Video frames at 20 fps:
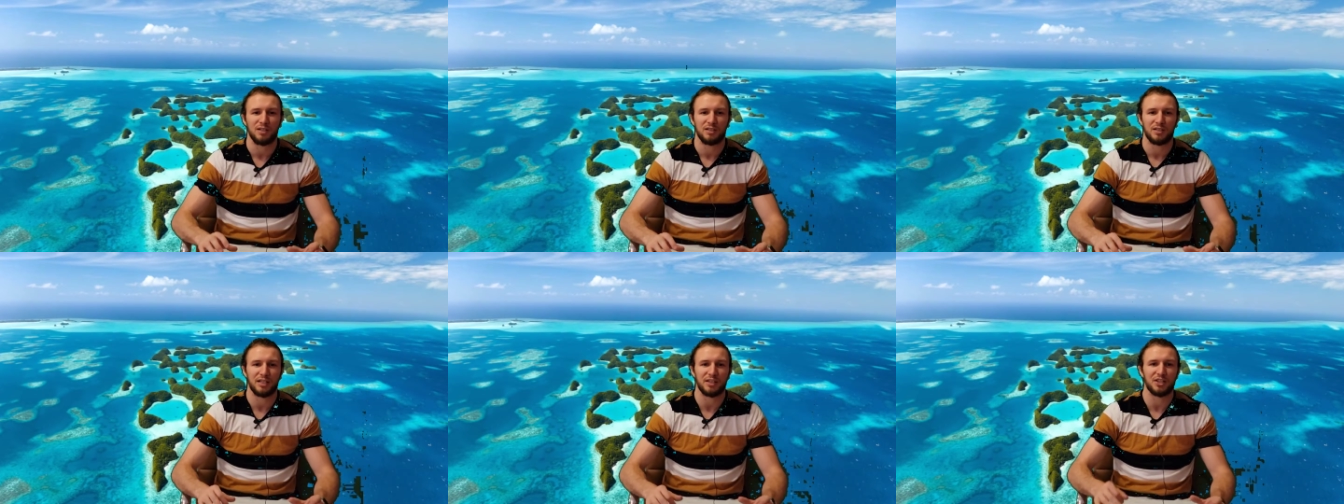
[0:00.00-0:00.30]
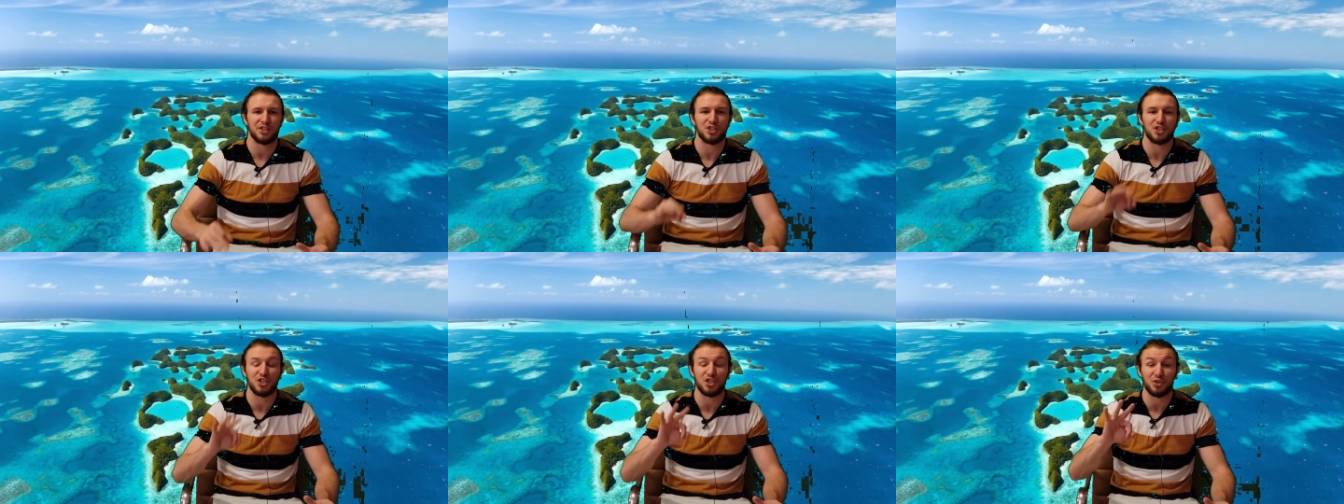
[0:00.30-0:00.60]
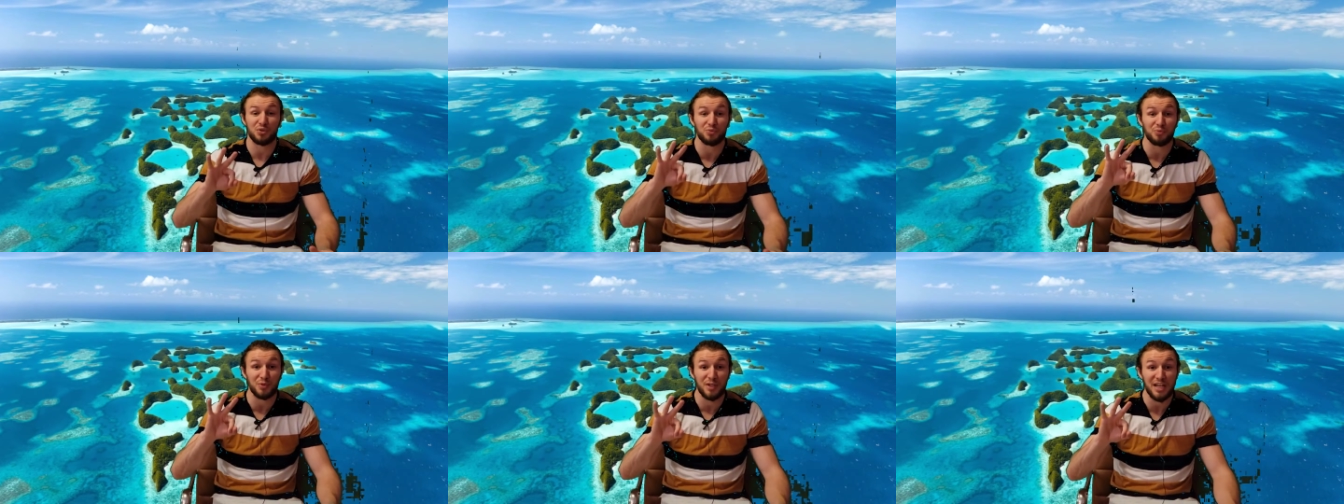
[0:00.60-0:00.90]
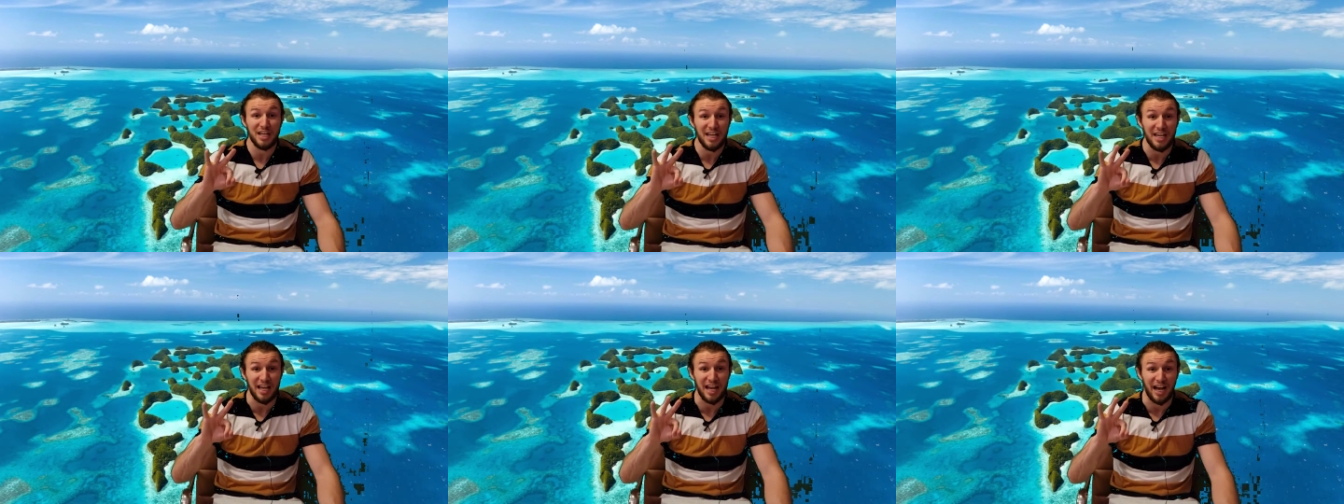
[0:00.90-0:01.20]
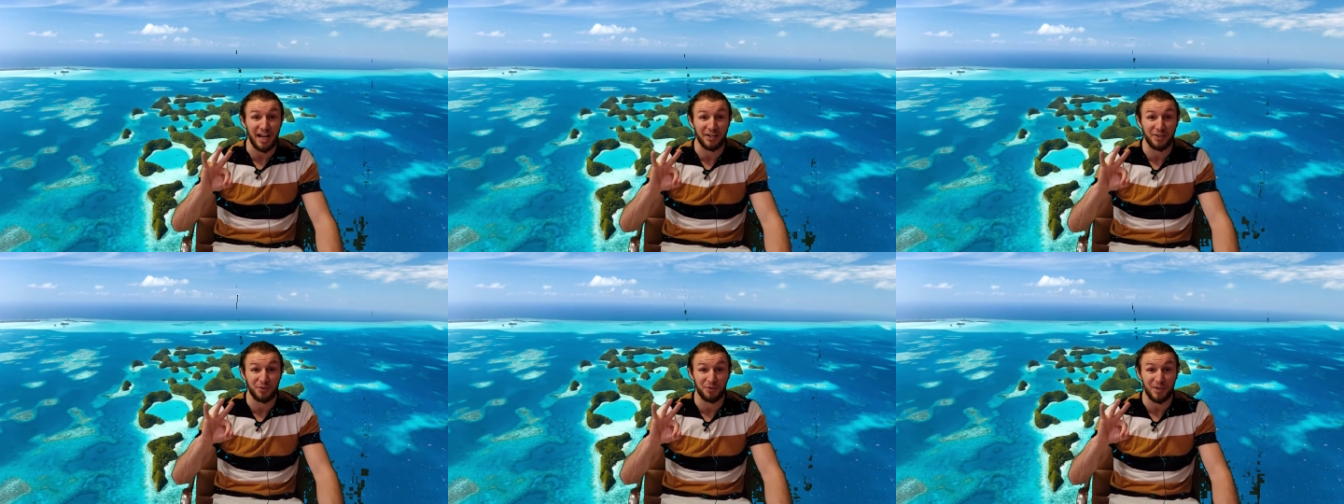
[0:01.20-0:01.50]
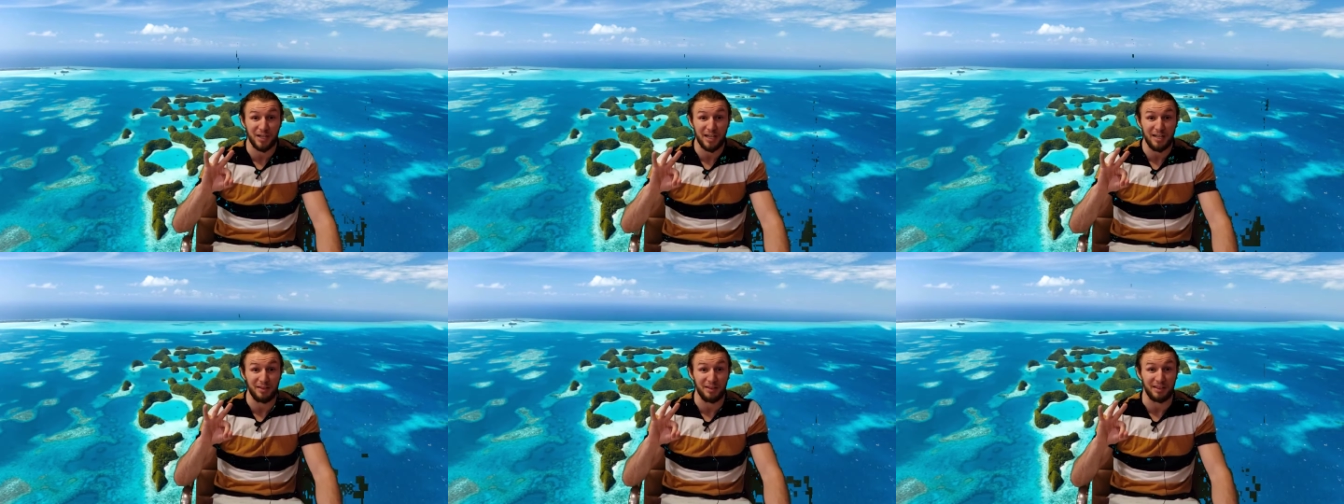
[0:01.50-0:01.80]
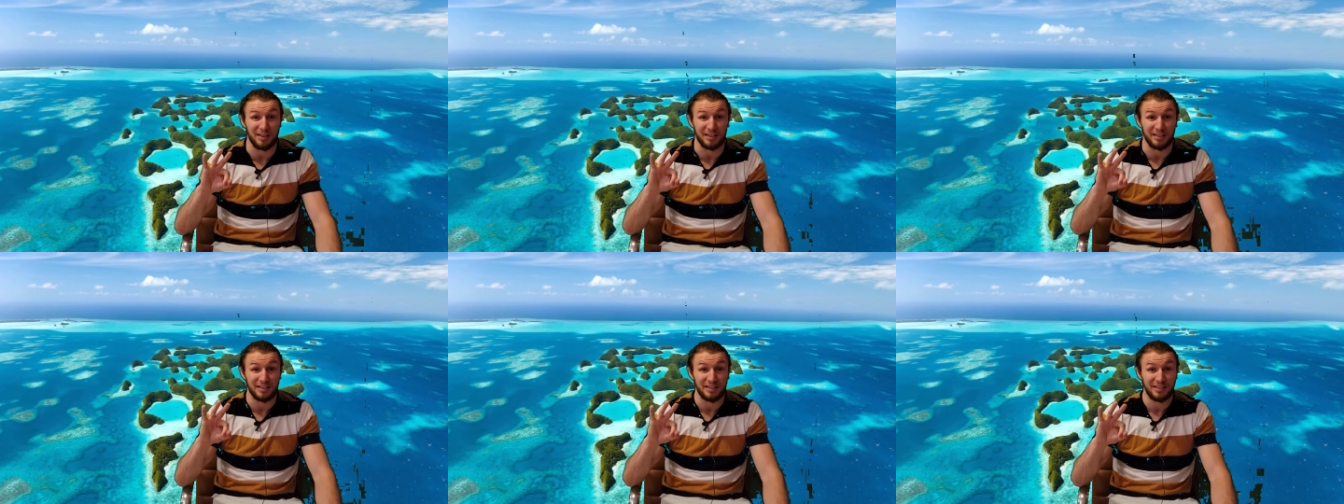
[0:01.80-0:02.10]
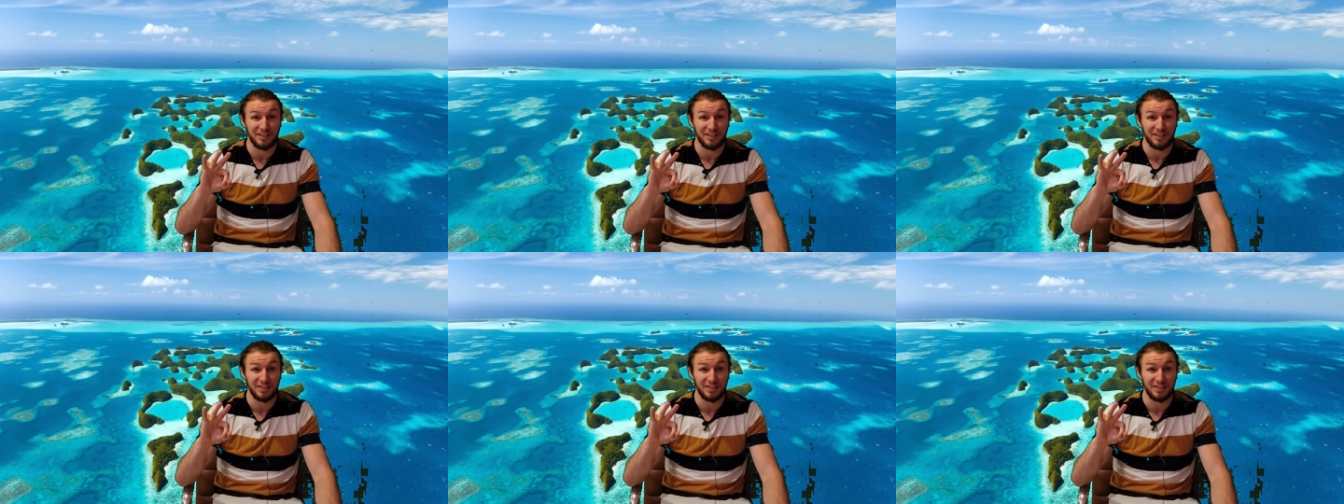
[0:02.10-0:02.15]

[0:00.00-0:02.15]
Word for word: Like there's 3 on green.